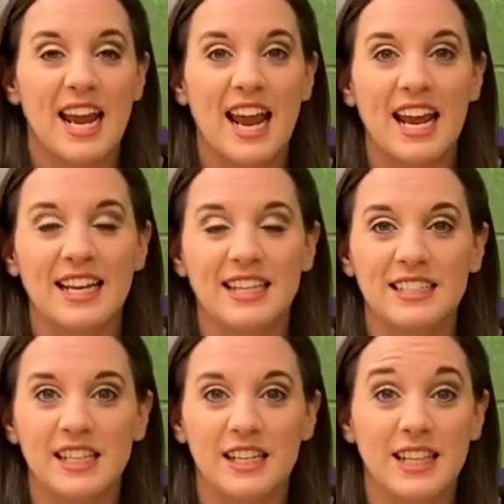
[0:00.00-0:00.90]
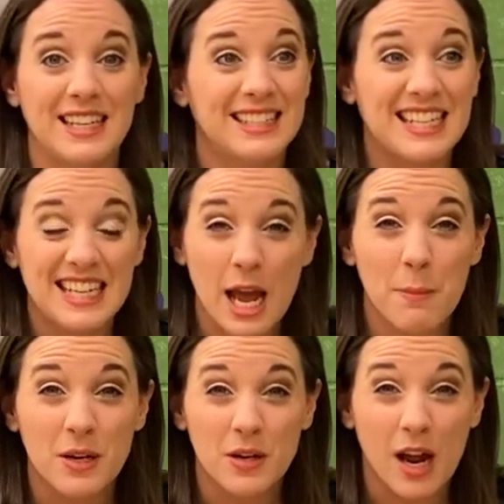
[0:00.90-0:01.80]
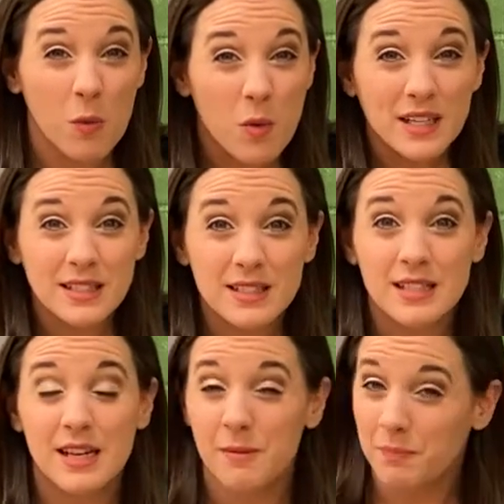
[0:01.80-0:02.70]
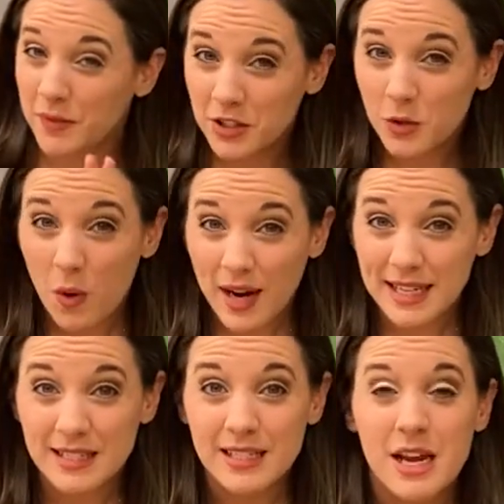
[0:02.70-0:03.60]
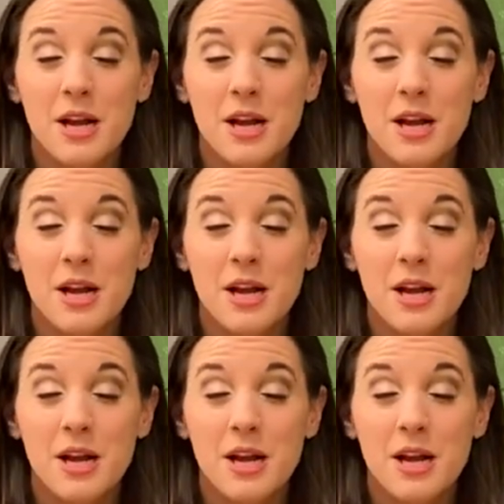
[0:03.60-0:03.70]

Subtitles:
And it didn't happen not once, not twice,